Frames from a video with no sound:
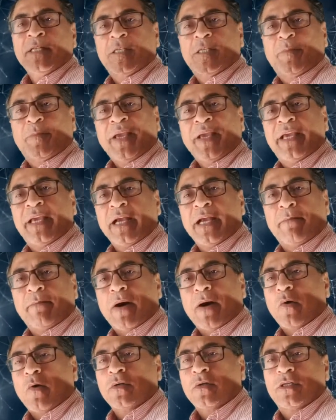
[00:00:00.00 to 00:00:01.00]
speaking
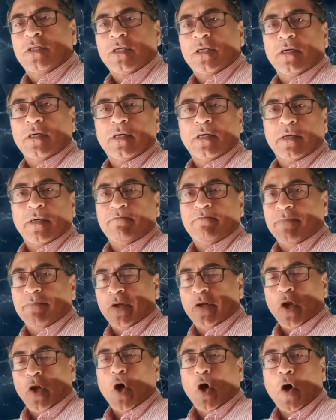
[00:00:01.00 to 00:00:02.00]
about
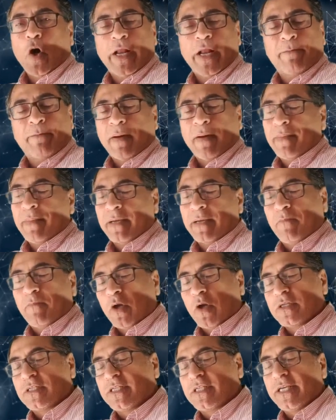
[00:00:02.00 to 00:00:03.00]
law and public
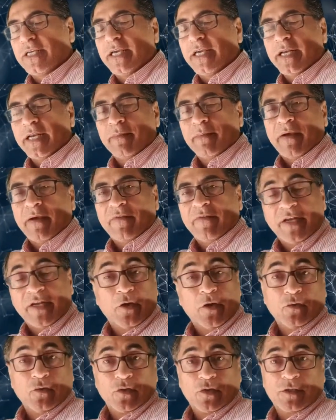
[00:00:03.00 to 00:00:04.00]
policy in my
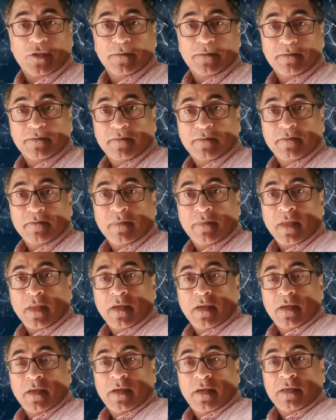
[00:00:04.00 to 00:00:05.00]
videos.
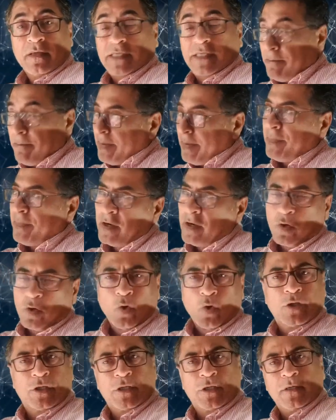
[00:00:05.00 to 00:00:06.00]
Some people
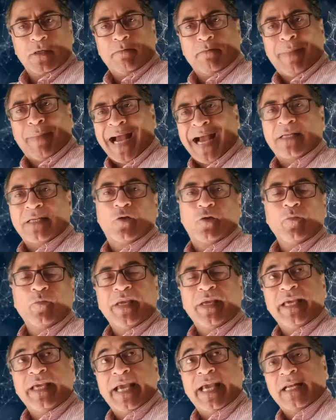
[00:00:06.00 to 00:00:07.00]
wrote back to
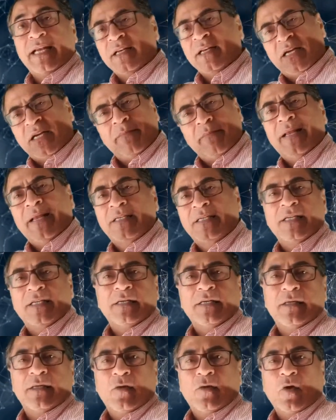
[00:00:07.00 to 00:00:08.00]
me and
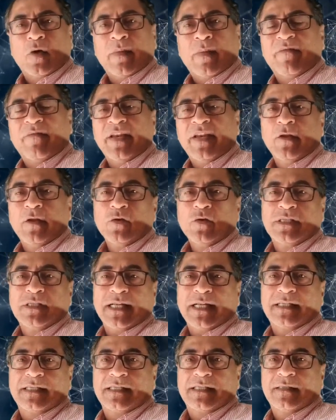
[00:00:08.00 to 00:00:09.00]
commented on my videos
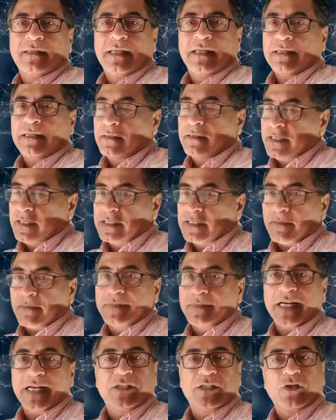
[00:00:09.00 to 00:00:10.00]
that the
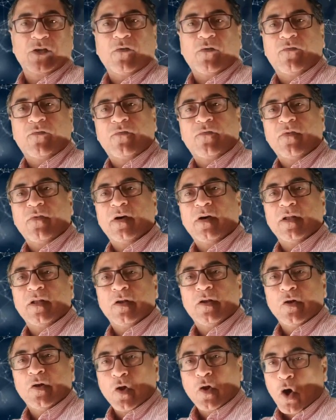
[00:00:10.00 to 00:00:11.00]
subjects of
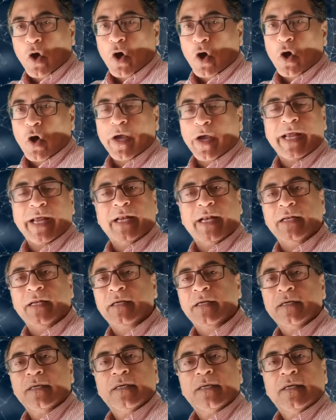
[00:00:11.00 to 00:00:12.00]
law and
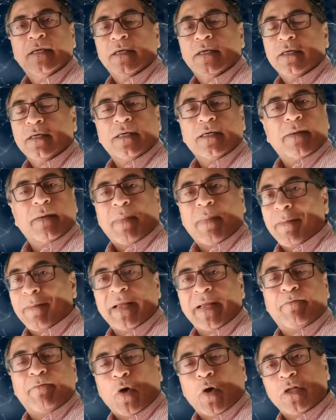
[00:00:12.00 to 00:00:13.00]

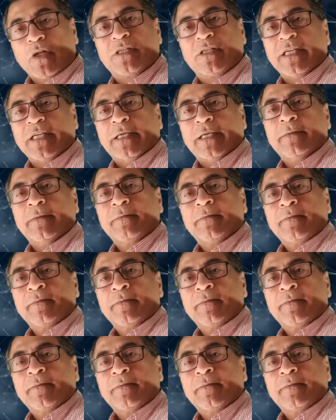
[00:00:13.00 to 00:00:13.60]
public policy